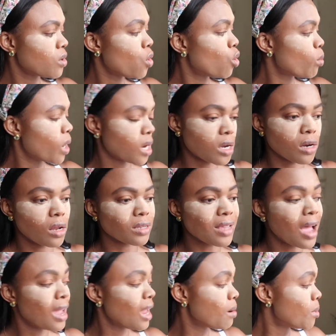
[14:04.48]
Oh my goodness,
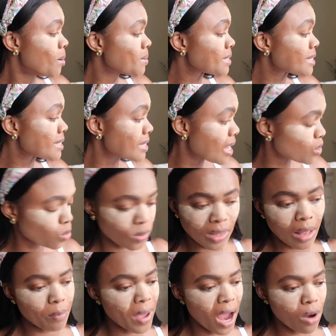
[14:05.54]
I am obsessed with
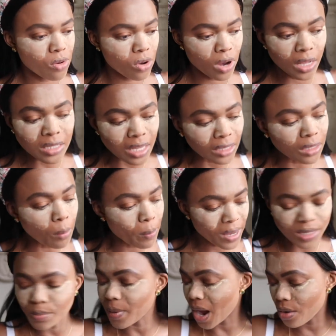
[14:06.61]
that powder. It's like the
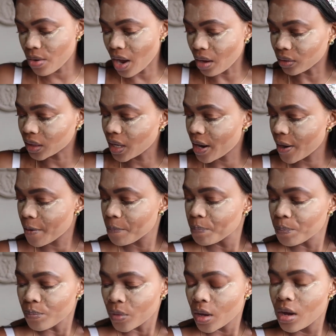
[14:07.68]
best powder out there.
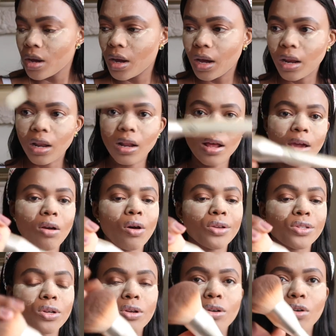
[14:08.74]
And then I
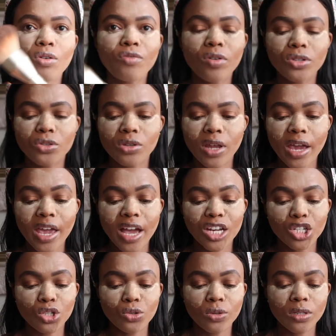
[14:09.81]
also go for Sonia
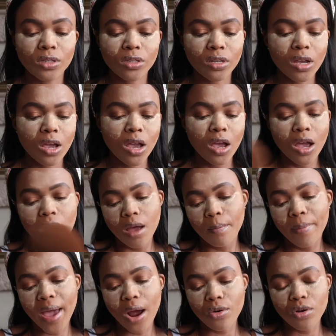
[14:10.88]
Kashuk's
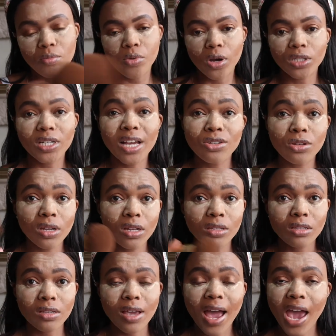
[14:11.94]
powder brush. As you can
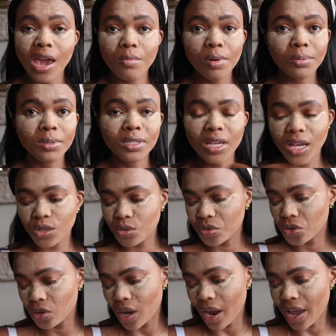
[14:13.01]
see, I am obsessed with
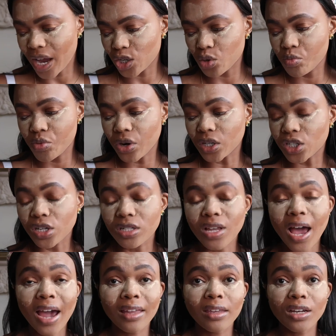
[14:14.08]
Sonia Kashuk brushes.
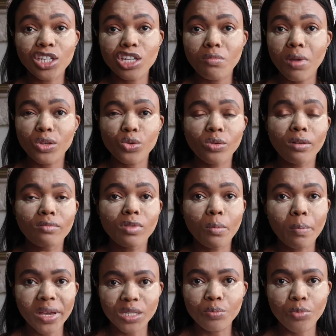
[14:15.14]
I think she makes one of the
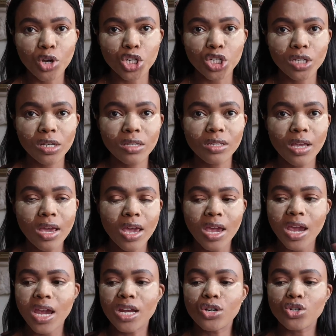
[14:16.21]
best brushes
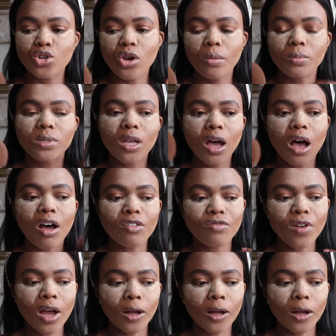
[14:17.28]
in terms of